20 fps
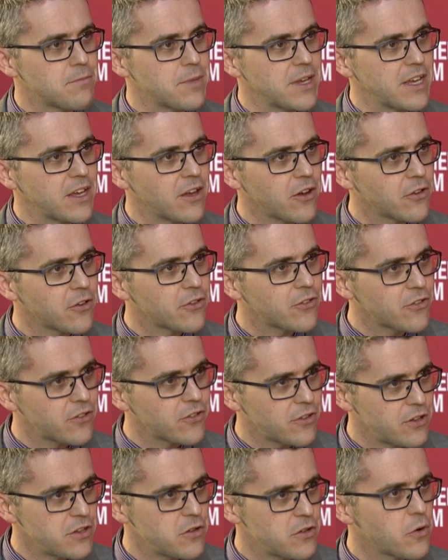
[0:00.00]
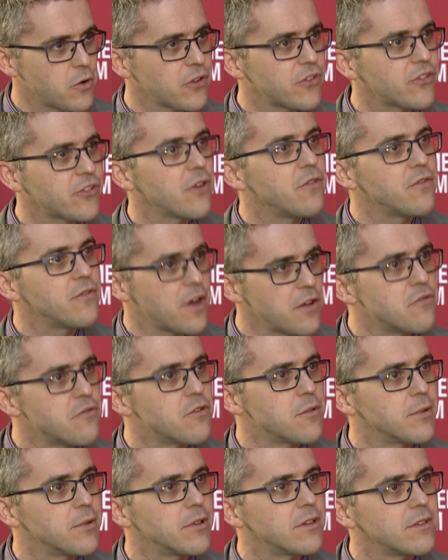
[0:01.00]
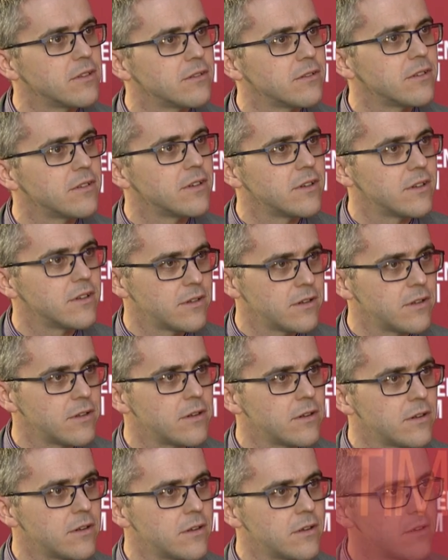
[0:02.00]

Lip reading: And you've already touched upon how we're always